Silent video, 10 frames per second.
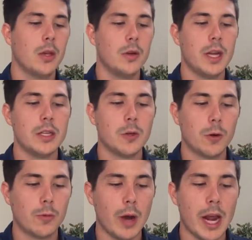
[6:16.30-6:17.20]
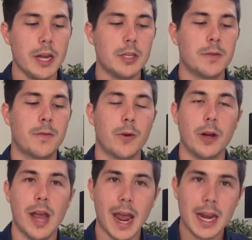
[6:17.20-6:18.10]
You'll need to arrange for
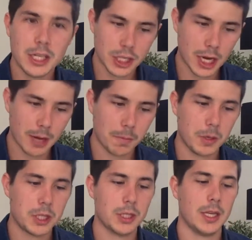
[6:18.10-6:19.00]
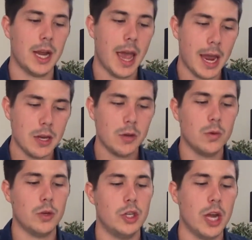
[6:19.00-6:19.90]
an AGM, which is an
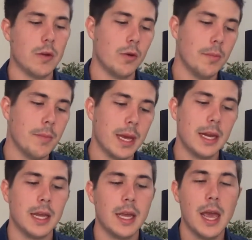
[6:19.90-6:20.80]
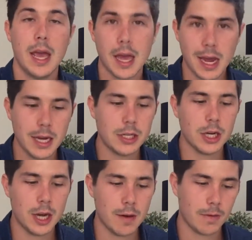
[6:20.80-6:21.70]
annual general meeting each
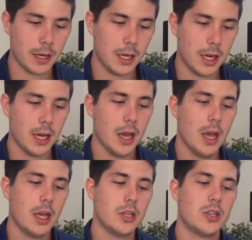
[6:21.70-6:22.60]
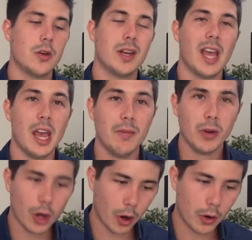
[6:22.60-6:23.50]
and every year, ensuring
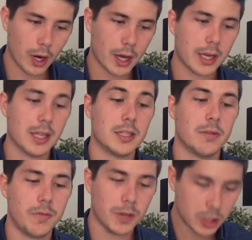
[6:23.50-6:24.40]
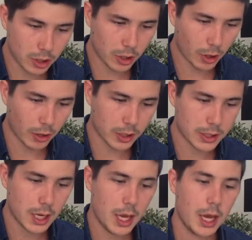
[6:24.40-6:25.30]
every owner gets sufficient
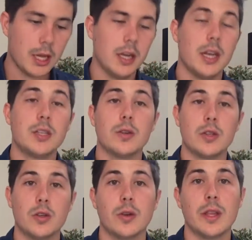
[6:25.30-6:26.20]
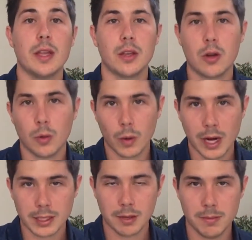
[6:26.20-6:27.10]
notice and you need to ensure that the
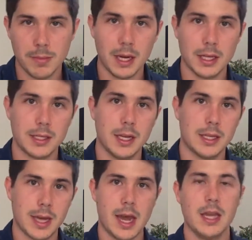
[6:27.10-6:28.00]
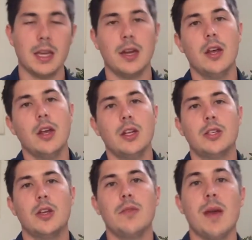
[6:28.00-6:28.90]
correct minutes are taken.
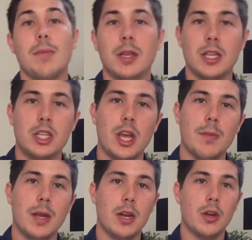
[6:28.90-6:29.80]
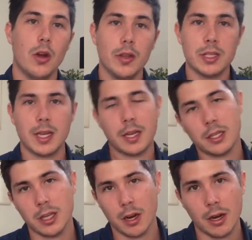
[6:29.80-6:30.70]
So you may be the chairman and not the
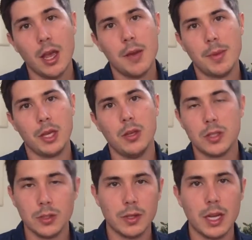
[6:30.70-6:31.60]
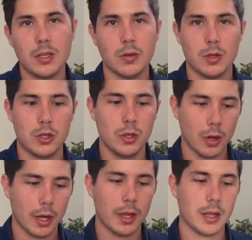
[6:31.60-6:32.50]
secretary, but you still need to
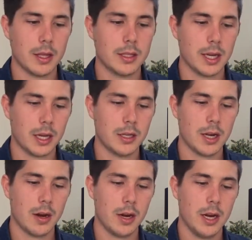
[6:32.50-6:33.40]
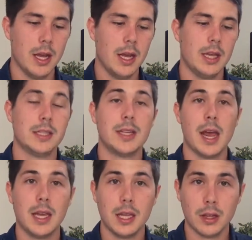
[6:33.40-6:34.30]
ensure that the secretary is
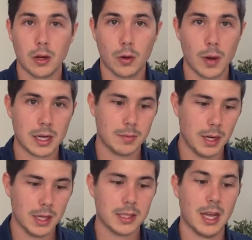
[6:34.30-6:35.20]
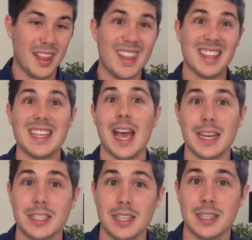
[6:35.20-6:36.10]
taking the correct minutes and that there's
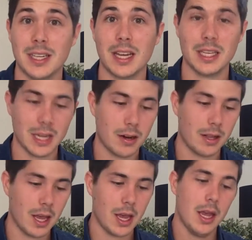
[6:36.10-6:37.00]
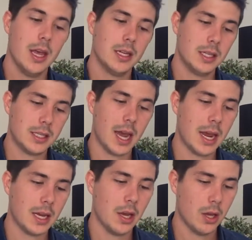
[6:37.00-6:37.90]
actually a secretary there to
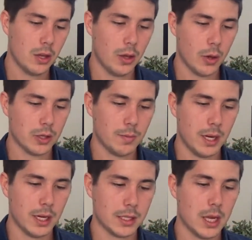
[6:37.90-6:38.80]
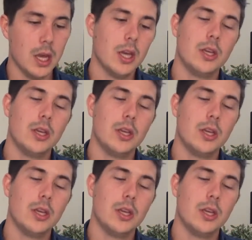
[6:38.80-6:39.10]
take those minutes.